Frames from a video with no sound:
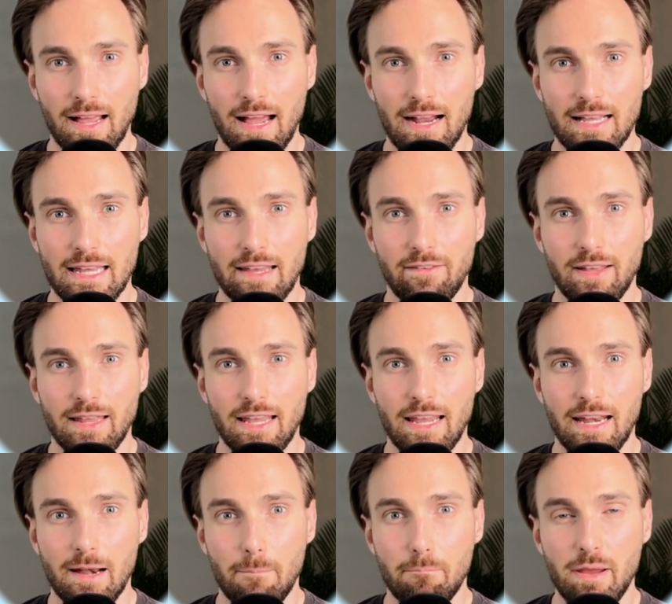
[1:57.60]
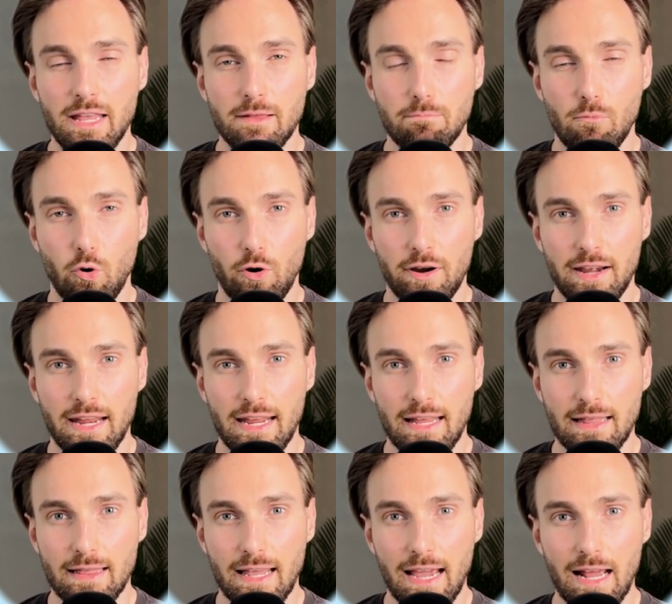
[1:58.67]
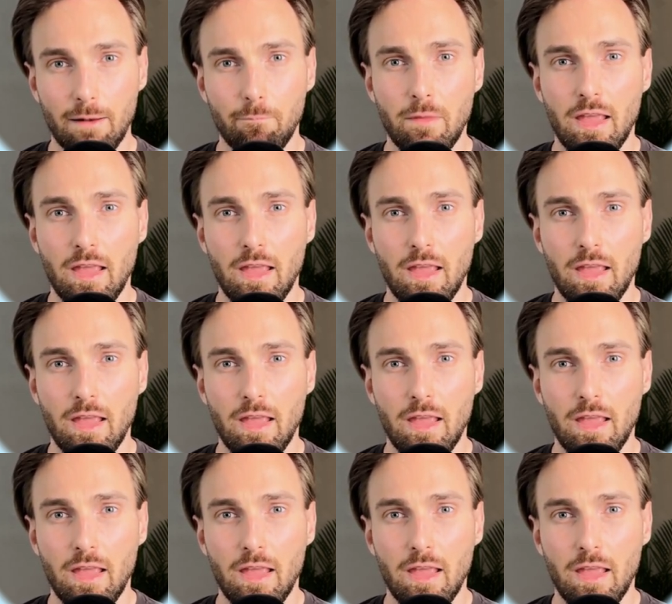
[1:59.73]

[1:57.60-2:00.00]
activity in a bit more detail.